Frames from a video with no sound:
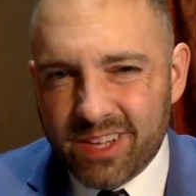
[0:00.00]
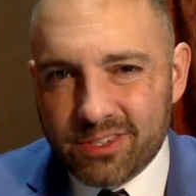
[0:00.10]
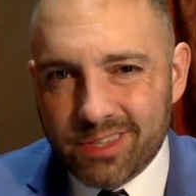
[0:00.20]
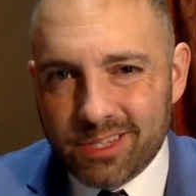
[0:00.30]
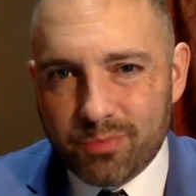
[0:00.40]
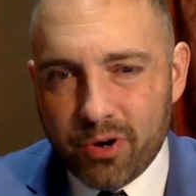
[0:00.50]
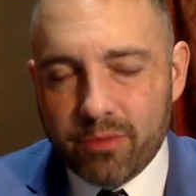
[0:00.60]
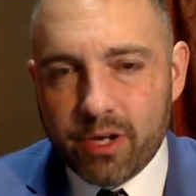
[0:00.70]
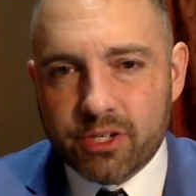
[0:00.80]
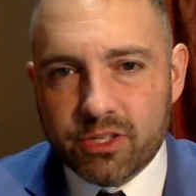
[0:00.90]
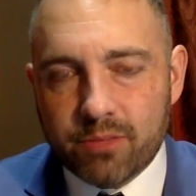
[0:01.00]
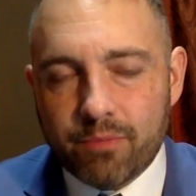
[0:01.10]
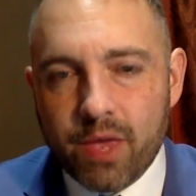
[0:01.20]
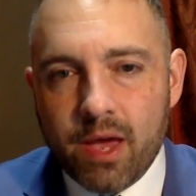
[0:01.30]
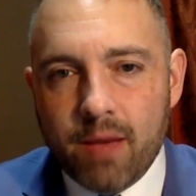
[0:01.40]
That's pretty much the
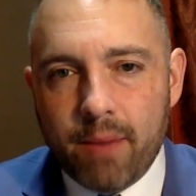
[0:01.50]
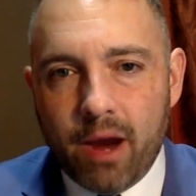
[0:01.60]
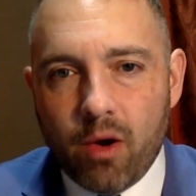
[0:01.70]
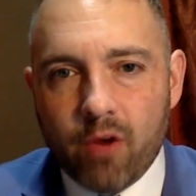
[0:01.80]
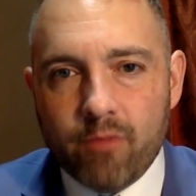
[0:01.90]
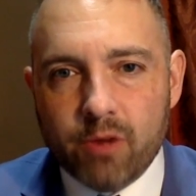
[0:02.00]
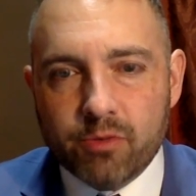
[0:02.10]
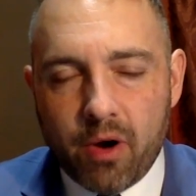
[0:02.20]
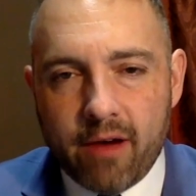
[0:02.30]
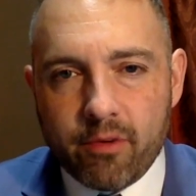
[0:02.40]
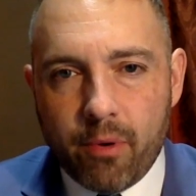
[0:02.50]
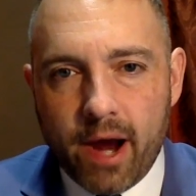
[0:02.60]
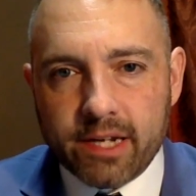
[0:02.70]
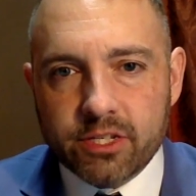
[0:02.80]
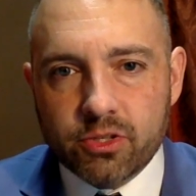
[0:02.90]
power of most private
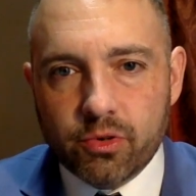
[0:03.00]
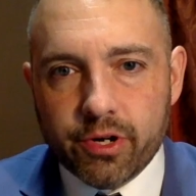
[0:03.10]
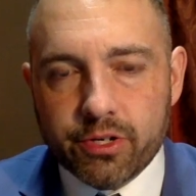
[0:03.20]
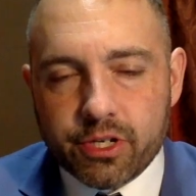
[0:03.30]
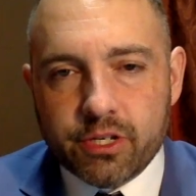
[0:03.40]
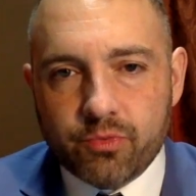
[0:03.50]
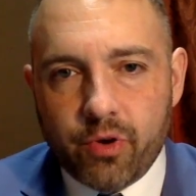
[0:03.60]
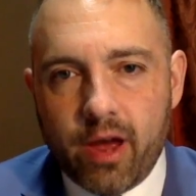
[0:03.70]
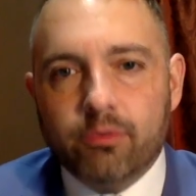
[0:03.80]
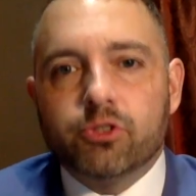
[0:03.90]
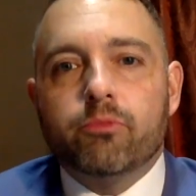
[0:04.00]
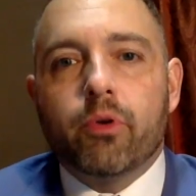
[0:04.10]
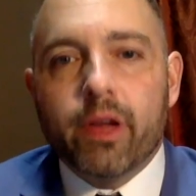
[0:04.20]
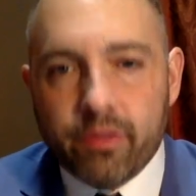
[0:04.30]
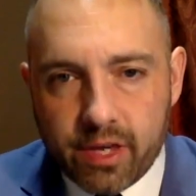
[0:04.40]
practice lawyers is we're able to
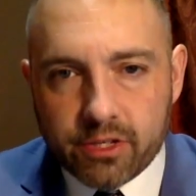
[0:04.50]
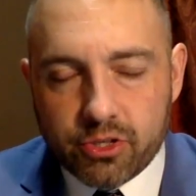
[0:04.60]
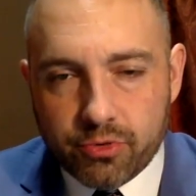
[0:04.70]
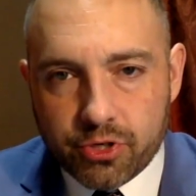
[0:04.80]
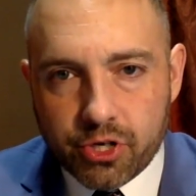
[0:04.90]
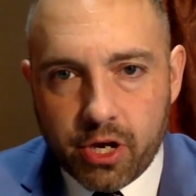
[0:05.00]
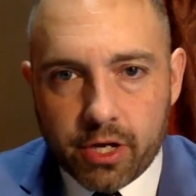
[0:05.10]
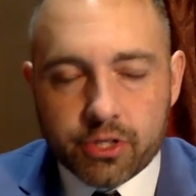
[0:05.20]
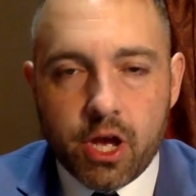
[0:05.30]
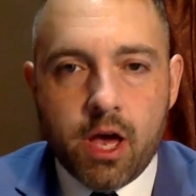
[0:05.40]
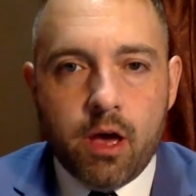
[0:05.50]
bring things to a judge.